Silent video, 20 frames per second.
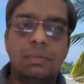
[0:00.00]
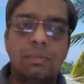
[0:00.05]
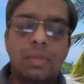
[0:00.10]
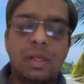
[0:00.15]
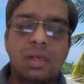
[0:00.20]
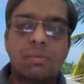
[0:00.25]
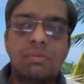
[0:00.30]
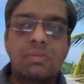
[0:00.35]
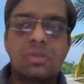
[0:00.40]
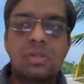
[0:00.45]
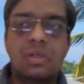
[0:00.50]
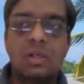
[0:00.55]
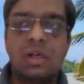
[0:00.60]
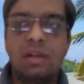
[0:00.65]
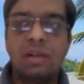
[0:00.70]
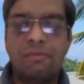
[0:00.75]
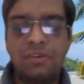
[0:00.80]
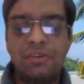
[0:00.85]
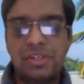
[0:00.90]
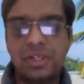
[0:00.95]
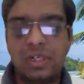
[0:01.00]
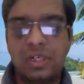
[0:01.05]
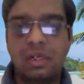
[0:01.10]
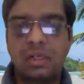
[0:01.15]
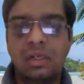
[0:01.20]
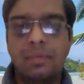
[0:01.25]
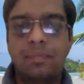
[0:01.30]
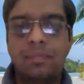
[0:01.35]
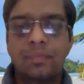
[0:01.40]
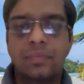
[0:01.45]
becomes
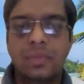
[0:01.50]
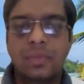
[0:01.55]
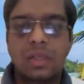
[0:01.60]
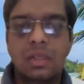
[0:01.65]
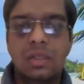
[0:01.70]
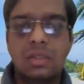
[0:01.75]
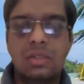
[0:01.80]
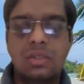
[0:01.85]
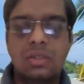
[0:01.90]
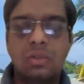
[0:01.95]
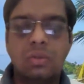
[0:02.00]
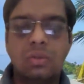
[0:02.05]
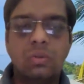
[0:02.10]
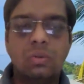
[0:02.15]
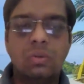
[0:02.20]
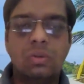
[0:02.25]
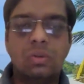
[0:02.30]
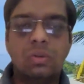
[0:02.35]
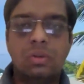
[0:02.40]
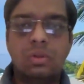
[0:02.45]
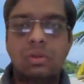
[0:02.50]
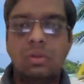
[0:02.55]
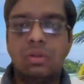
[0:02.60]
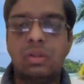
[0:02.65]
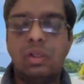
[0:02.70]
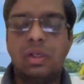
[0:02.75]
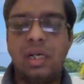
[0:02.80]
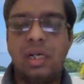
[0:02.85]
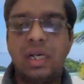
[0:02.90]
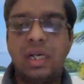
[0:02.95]
deficient. So
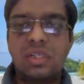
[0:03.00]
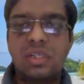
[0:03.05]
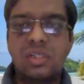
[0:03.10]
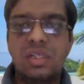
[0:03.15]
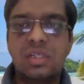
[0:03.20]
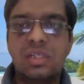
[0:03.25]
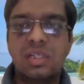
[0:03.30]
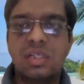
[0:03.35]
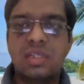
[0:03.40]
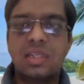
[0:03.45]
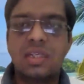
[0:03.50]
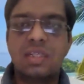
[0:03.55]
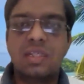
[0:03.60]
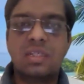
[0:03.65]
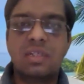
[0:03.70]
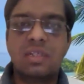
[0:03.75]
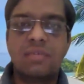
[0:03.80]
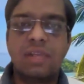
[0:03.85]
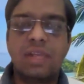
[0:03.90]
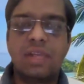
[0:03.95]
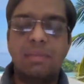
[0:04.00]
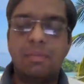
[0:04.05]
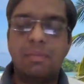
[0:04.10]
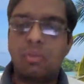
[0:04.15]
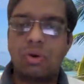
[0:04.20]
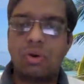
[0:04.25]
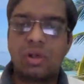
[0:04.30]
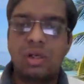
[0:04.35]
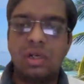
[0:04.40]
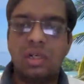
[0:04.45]
Addison's disease is a very
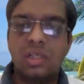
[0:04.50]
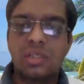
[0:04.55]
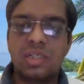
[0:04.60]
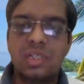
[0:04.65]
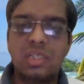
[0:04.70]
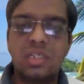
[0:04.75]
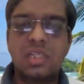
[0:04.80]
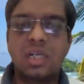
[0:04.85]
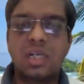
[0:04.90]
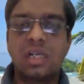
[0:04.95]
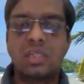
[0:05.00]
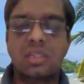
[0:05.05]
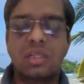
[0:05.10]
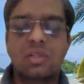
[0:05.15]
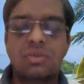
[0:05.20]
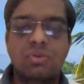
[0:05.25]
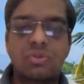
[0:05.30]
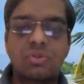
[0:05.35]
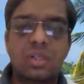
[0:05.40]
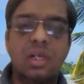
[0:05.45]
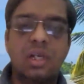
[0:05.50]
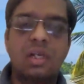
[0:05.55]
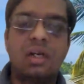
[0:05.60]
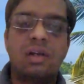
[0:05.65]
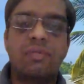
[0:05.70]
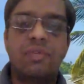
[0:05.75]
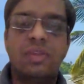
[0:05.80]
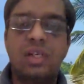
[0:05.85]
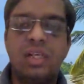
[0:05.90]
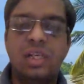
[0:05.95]
important disease that is associated
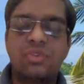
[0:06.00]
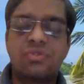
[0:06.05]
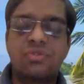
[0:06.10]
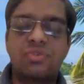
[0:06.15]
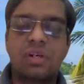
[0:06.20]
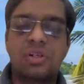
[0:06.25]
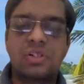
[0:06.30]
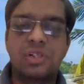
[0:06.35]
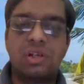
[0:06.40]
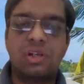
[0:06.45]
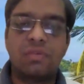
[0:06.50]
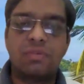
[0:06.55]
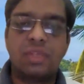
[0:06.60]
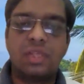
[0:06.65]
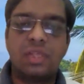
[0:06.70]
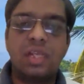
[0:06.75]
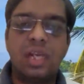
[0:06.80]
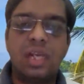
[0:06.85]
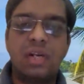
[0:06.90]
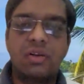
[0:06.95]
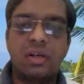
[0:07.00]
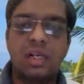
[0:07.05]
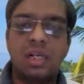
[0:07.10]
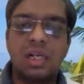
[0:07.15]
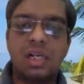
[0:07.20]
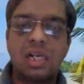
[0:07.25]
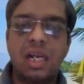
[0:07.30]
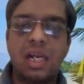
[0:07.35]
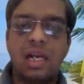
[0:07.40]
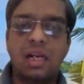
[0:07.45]
with the destruction of the adrenal
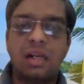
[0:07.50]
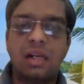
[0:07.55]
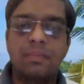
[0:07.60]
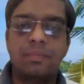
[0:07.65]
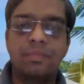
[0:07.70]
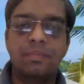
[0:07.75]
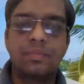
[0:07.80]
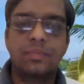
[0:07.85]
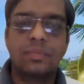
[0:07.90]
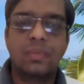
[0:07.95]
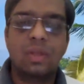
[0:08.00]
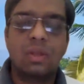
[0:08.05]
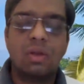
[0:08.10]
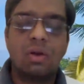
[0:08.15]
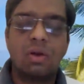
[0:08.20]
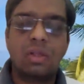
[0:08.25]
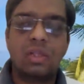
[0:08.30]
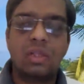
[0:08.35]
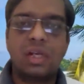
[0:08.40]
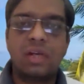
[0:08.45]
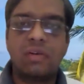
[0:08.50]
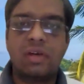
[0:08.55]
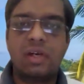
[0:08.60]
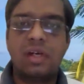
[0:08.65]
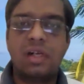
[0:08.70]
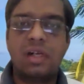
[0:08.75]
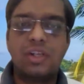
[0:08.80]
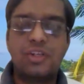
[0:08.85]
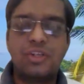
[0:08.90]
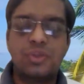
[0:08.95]
gland or the
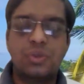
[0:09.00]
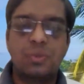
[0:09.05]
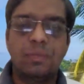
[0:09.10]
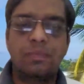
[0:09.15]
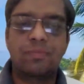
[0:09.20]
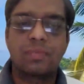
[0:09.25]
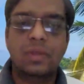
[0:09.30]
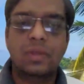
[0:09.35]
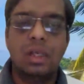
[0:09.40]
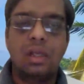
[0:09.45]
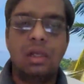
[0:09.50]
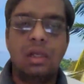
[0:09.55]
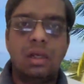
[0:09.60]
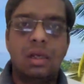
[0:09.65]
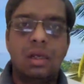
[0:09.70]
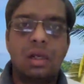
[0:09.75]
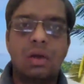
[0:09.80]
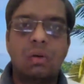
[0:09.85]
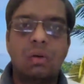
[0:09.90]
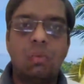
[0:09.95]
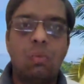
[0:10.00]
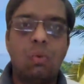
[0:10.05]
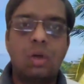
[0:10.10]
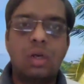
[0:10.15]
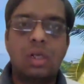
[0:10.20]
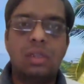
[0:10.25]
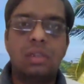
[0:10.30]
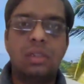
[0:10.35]
adrenal tissue. Now, what are